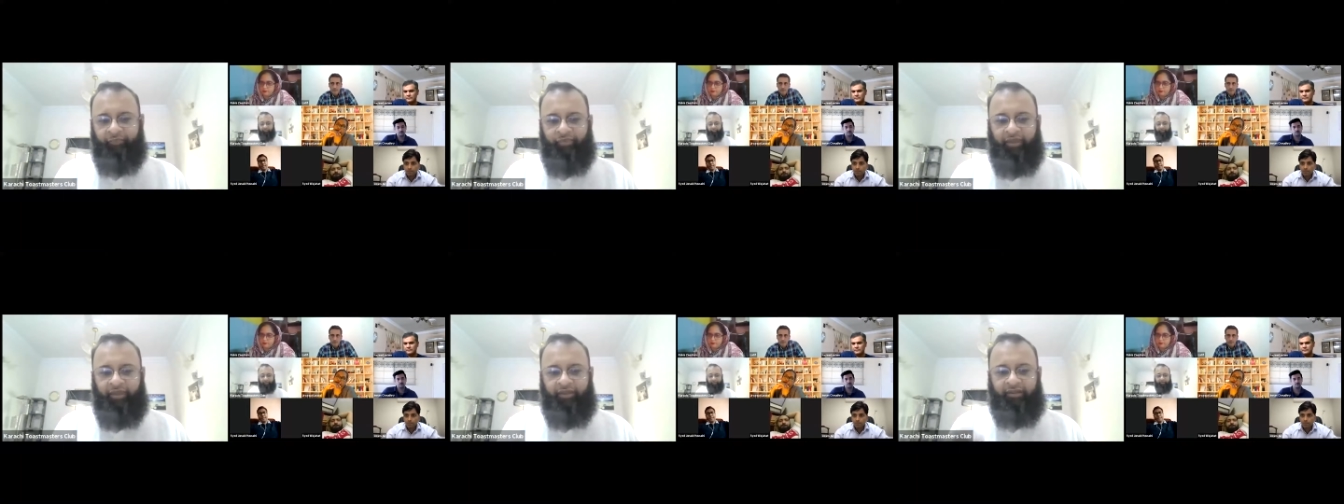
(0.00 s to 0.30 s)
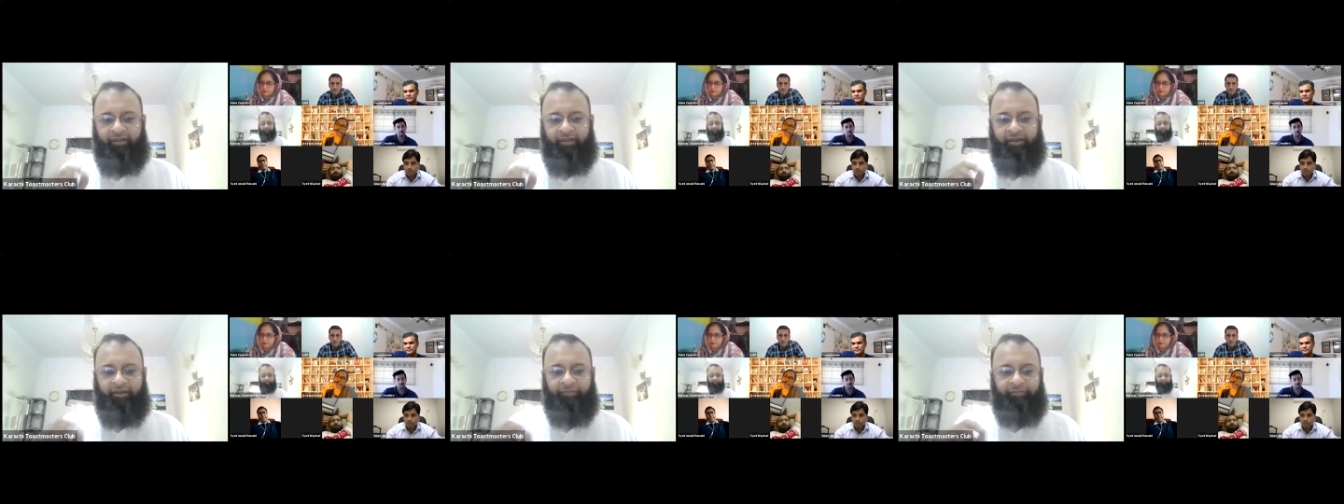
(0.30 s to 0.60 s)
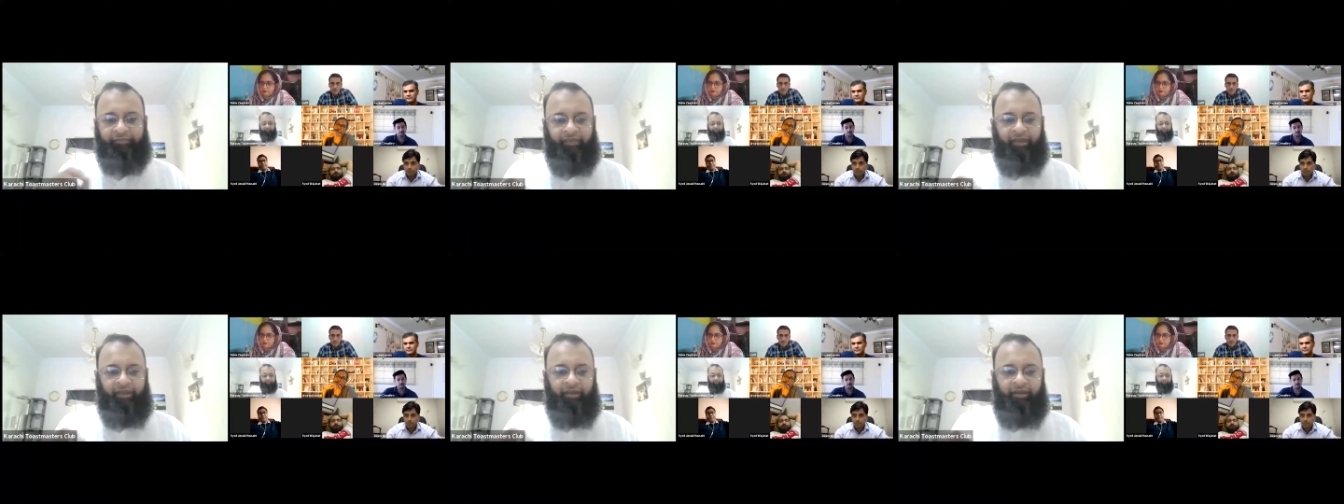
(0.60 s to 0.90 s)
in the
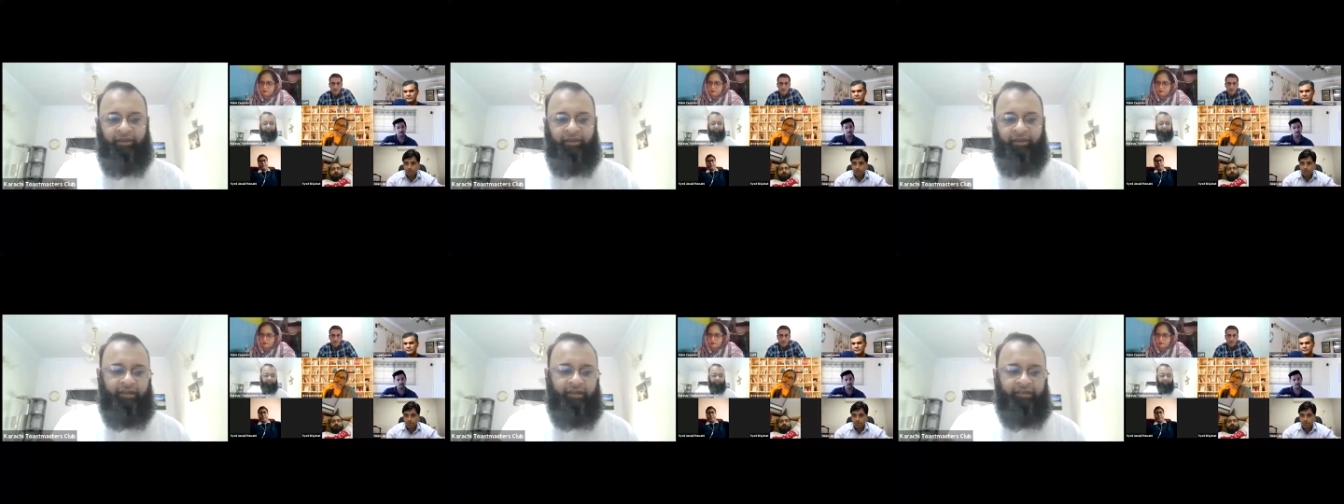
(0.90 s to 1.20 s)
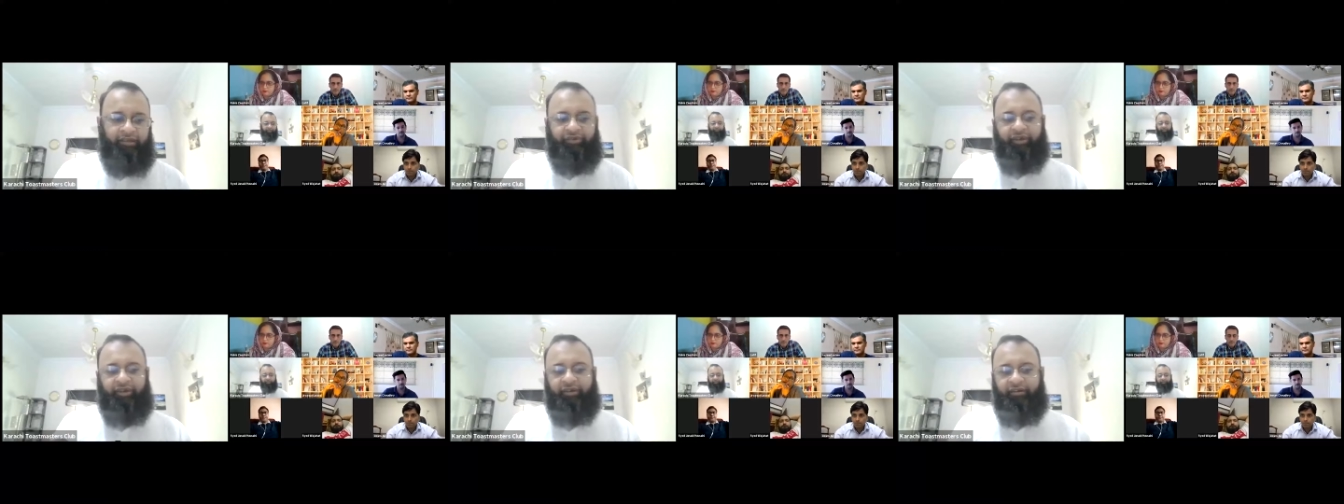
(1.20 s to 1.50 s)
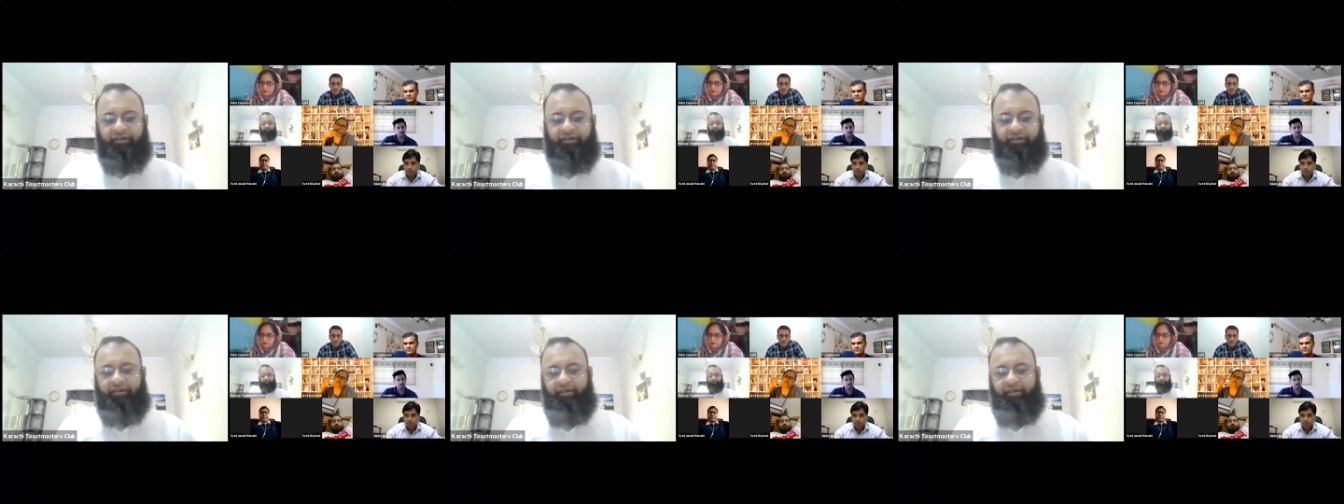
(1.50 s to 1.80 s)

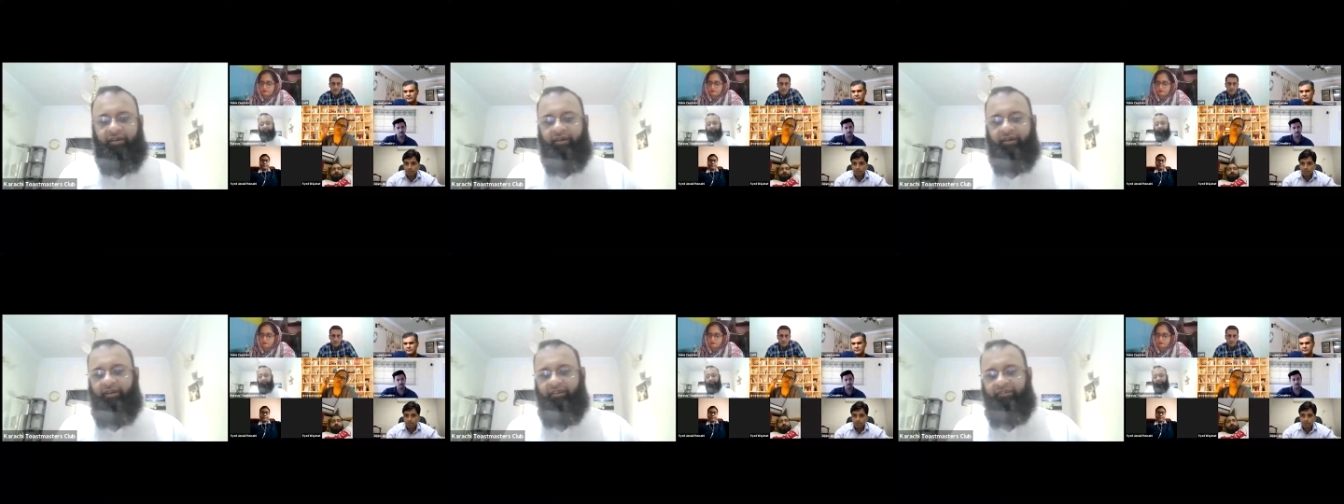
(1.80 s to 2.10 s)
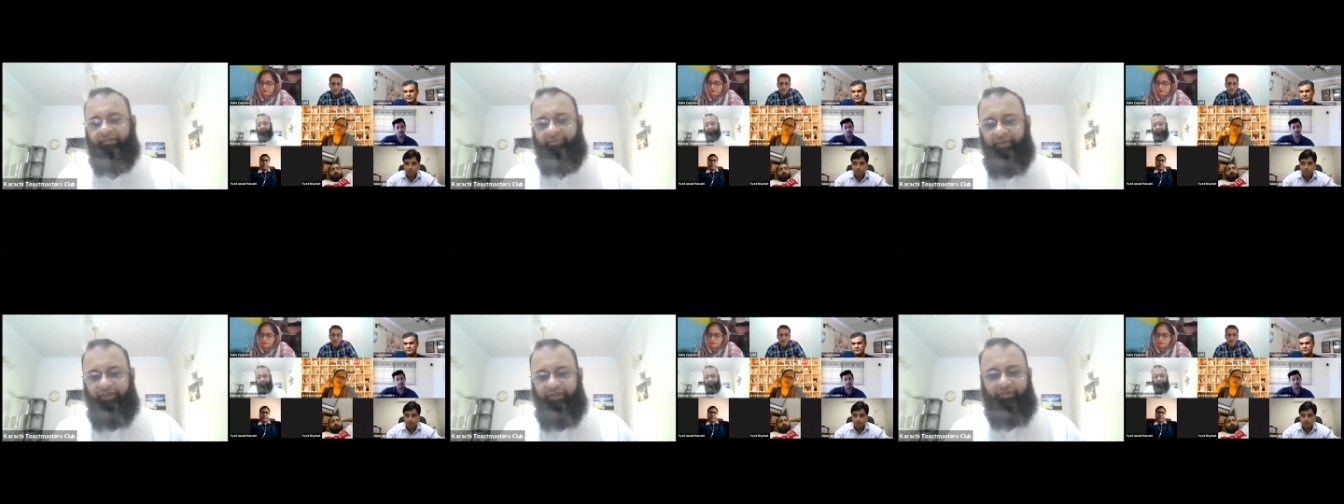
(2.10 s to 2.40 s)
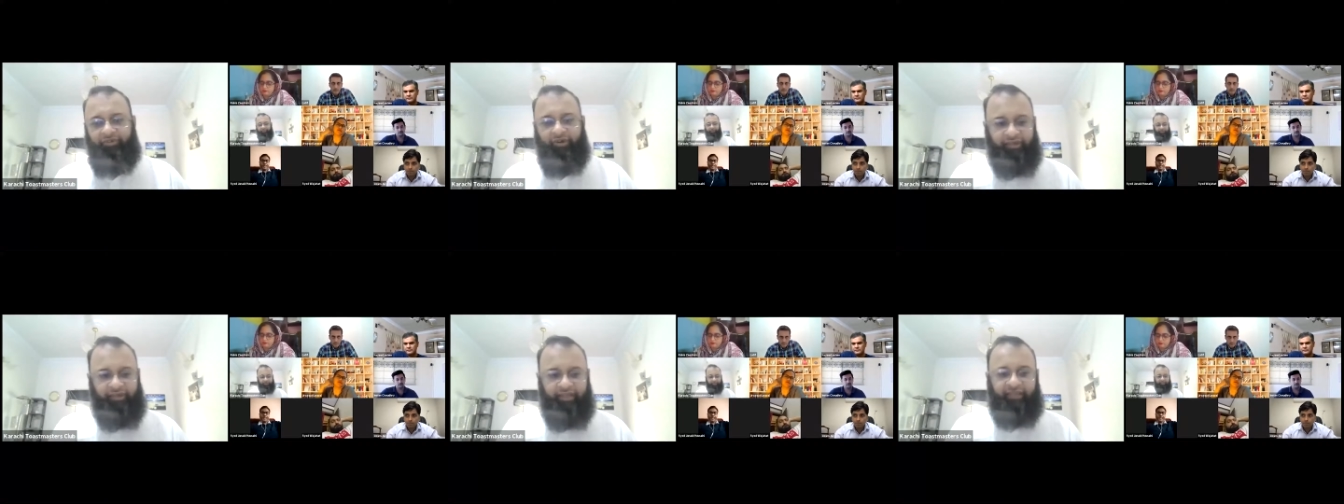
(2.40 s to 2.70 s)
district speech
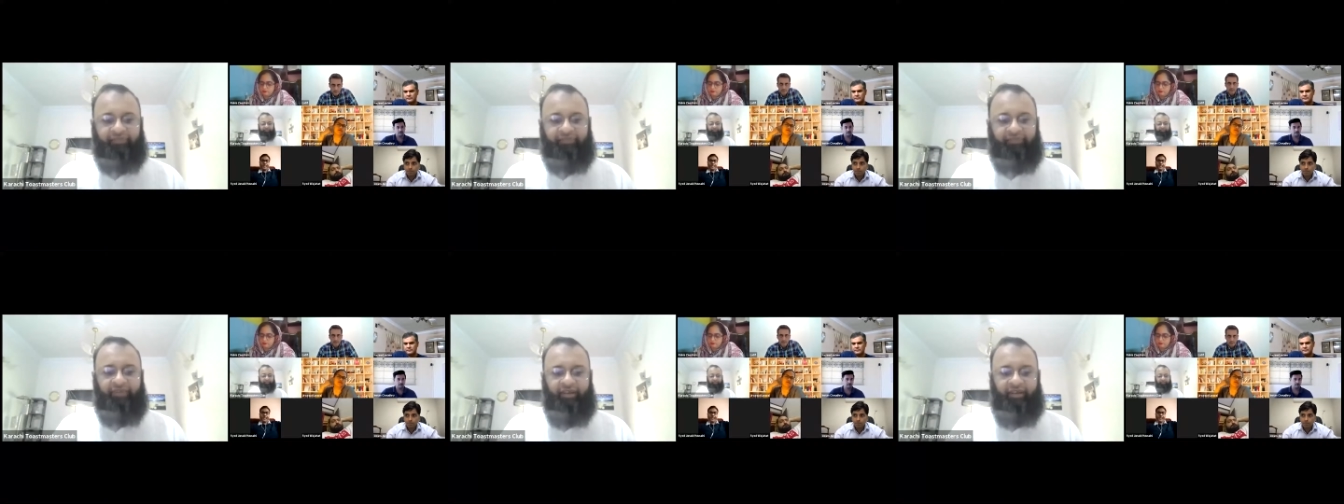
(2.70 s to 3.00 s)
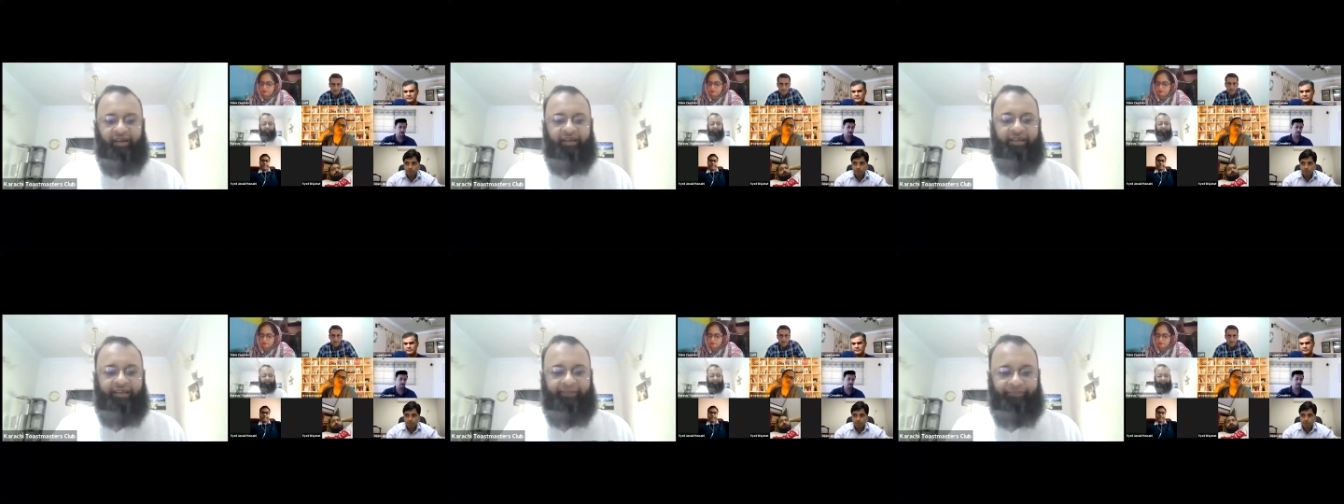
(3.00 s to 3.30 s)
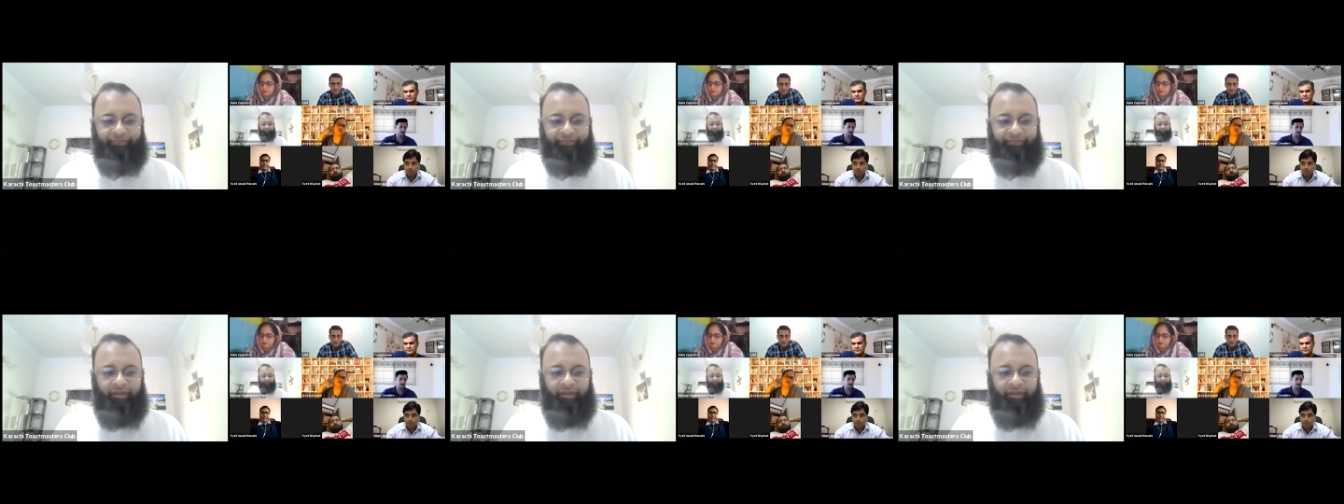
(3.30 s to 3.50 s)
contest finale